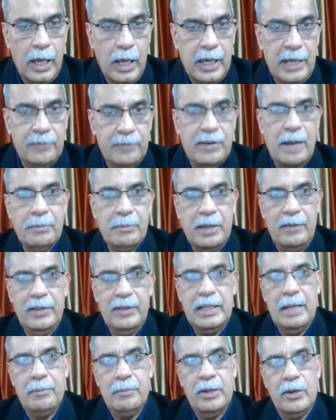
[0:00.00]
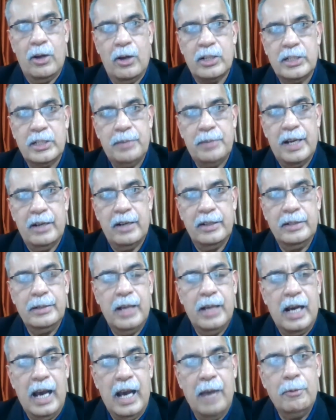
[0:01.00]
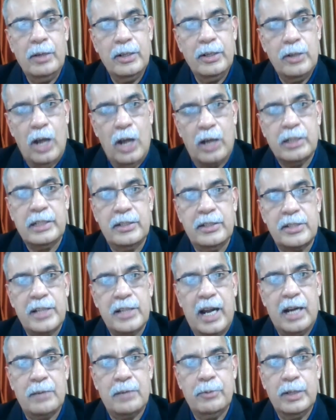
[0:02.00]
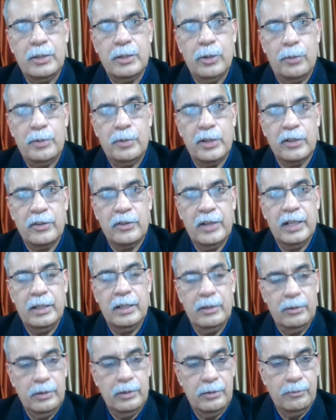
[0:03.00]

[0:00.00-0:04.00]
If I'm giving them enoxaparin, I will not start with clopidogrel.